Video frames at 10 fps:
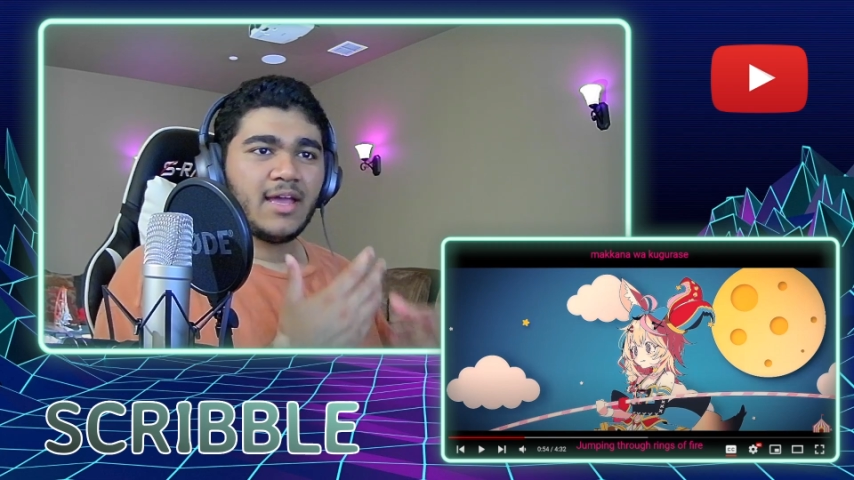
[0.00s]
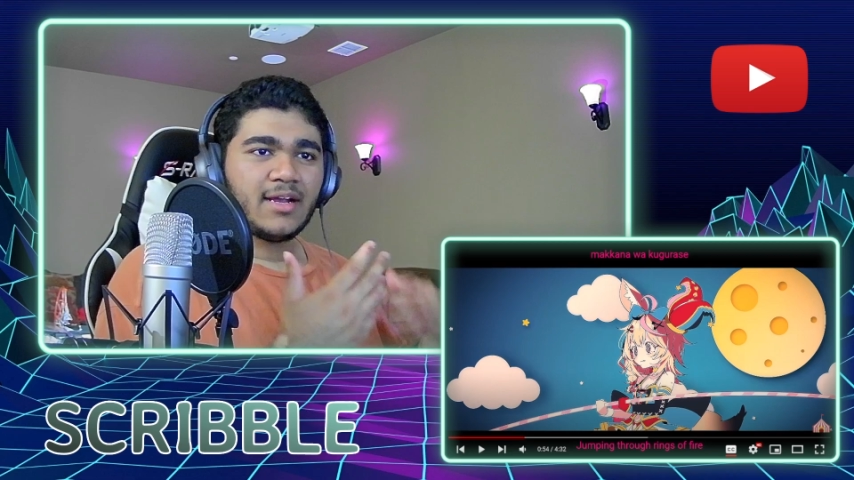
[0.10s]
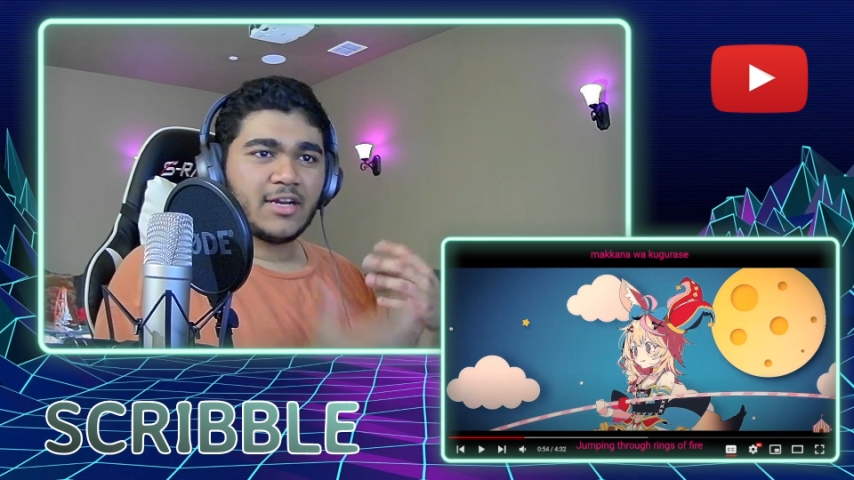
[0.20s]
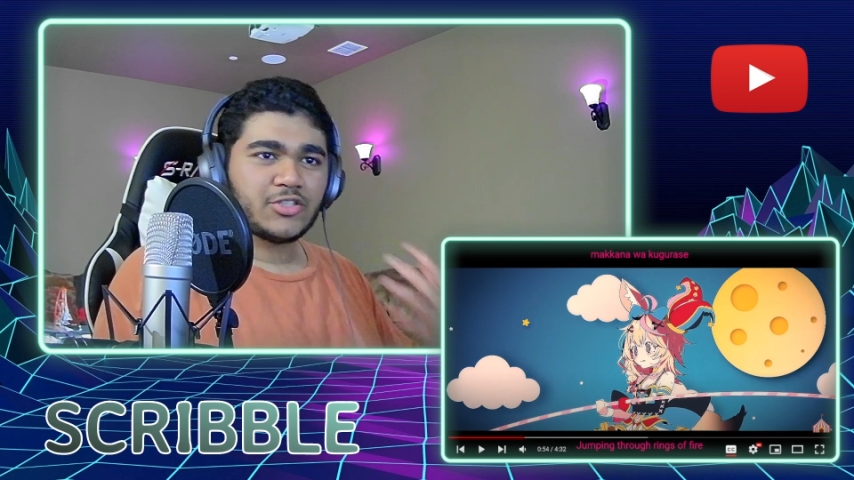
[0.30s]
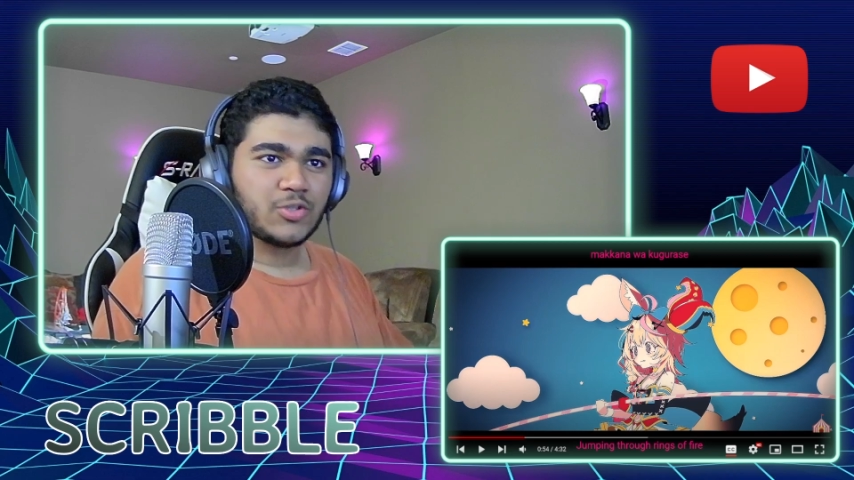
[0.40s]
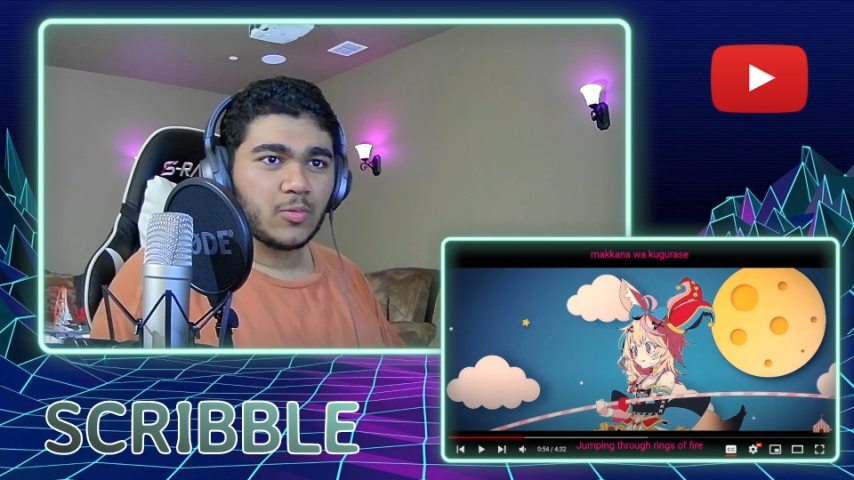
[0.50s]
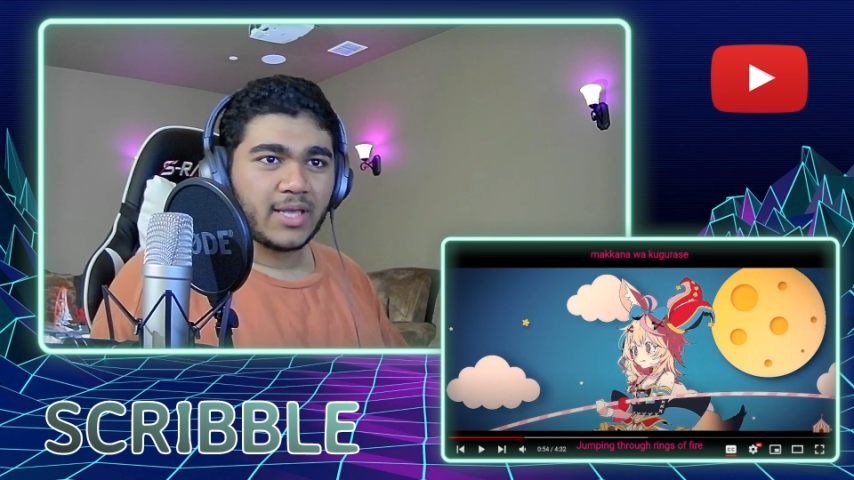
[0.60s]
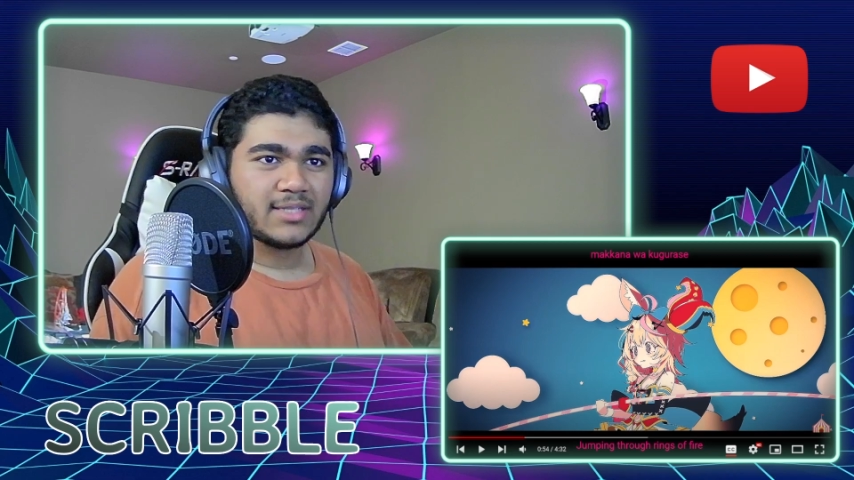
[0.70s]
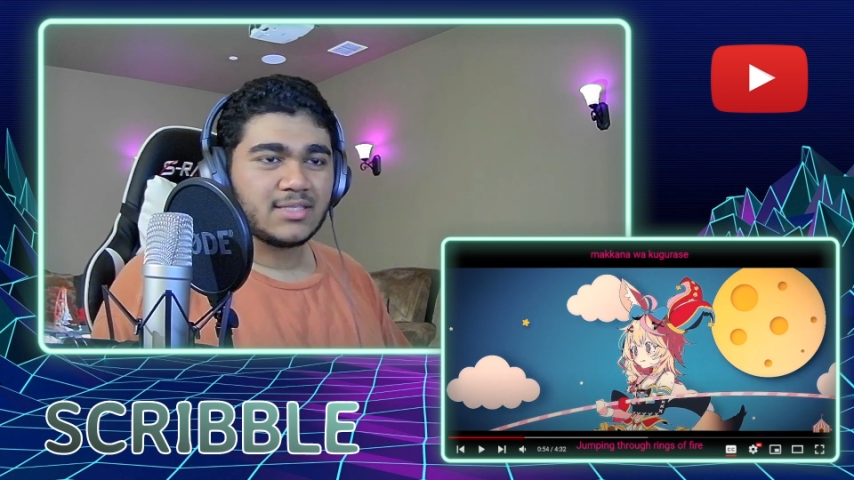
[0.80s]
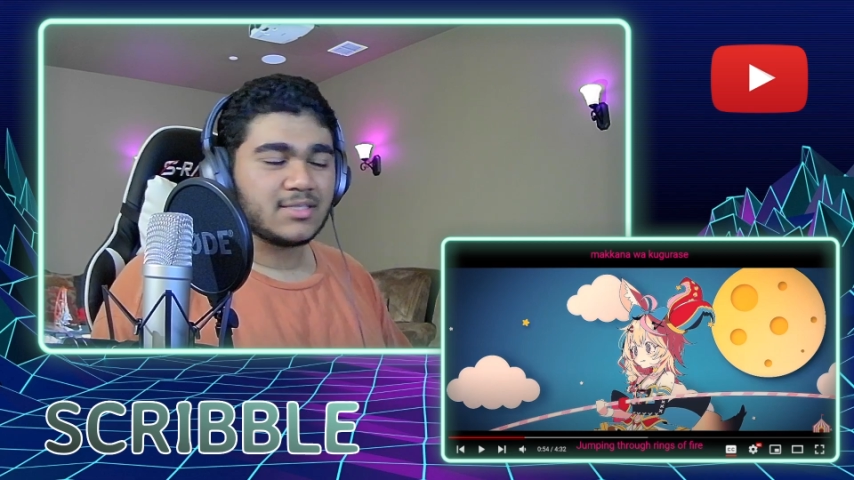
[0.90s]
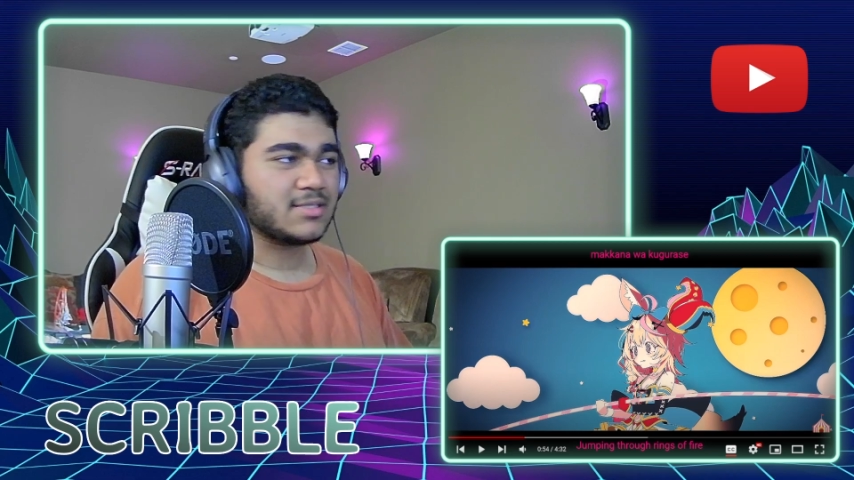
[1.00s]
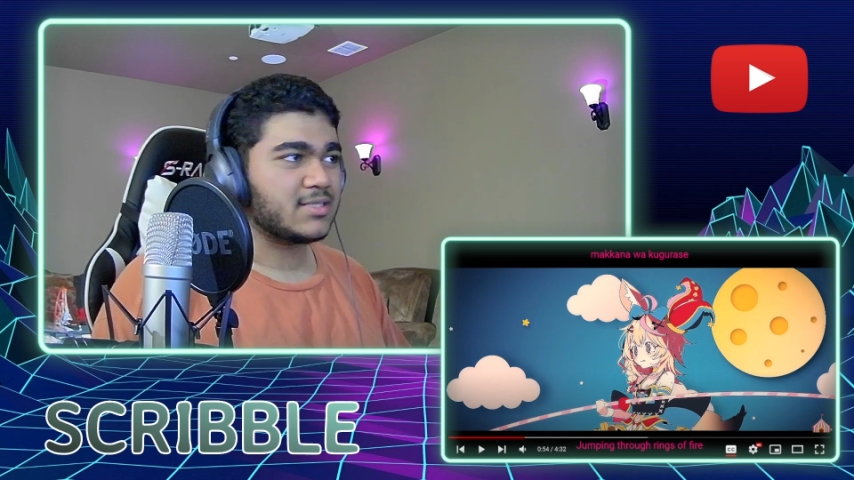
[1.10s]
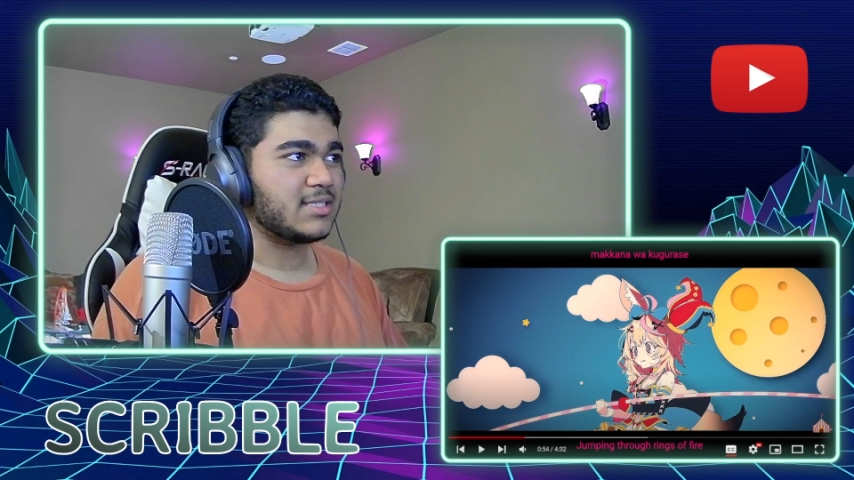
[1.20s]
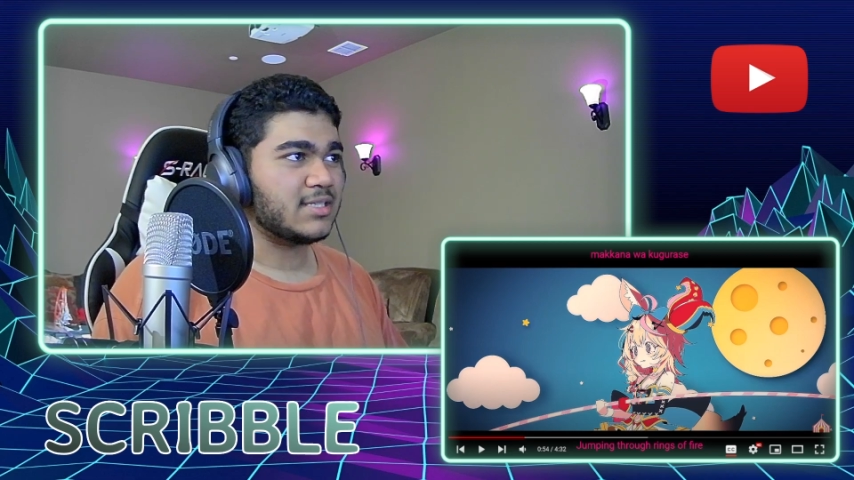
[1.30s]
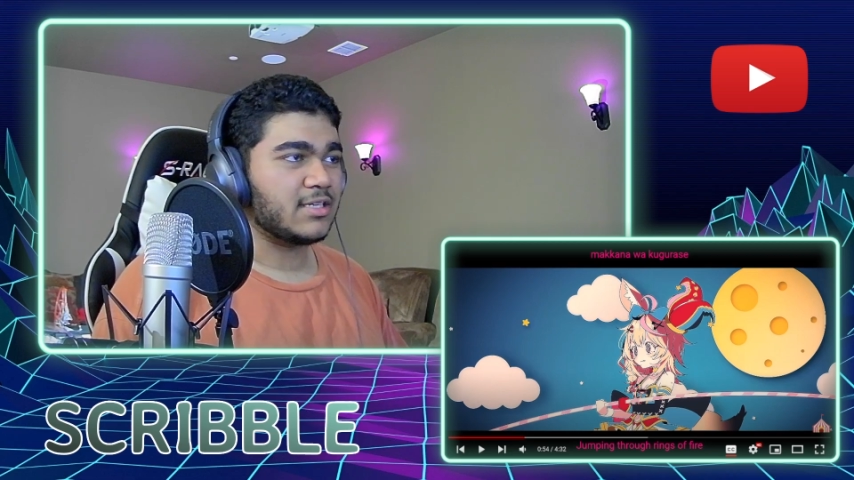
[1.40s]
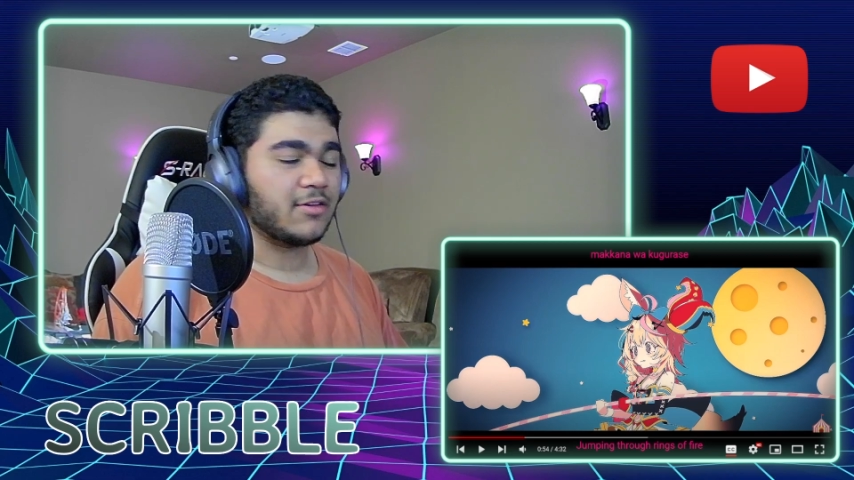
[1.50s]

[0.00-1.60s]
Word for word: kind of showcases the